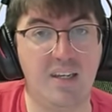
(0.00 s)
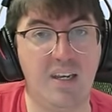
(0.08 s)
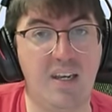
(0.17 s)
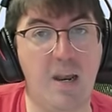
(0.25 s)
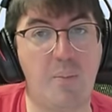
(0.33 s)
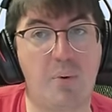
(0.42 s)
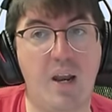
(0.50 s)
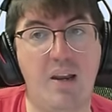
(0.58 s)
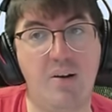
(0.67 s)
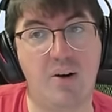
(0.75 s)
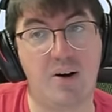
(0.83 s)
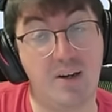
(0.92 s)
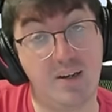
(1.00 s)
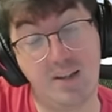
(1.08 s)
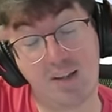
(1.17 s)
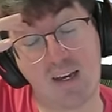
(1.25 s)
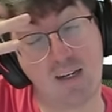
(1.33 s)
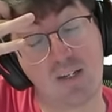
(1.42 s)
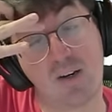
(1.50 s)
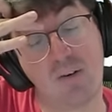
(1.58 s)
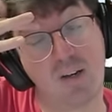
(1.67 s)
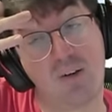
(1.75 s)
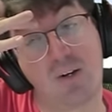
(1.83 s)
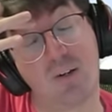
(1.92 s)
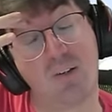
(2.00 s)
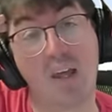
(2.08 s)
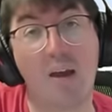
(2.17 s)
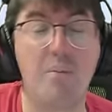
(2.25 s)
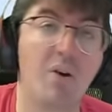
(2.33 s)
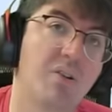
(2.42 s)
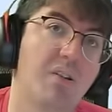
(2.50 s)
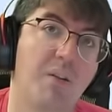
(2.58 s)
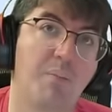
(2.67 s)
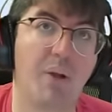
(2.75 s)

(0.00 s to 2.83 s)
in a brand new hunt that is so difficult that most of the